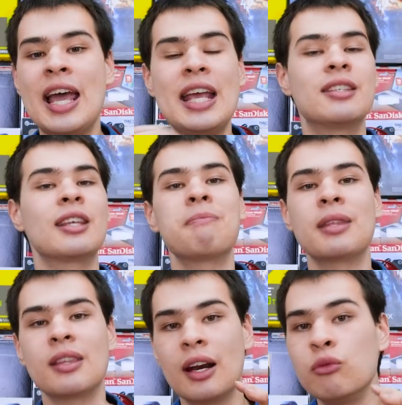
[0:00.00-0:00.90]
is something
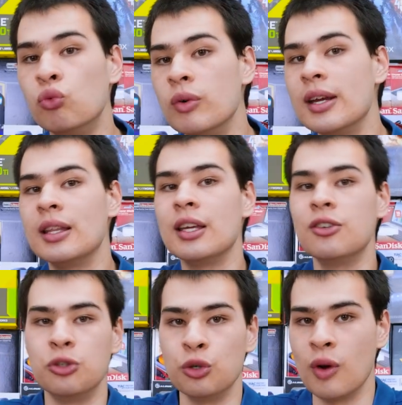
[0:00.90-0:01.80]
that I really
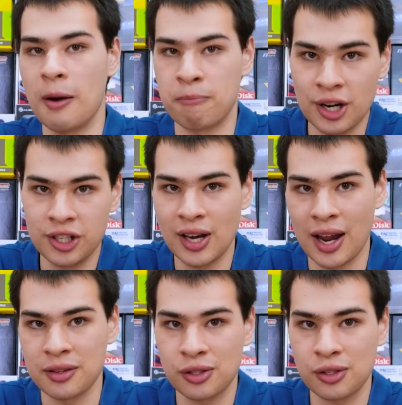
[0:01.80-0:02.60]
do appreciate.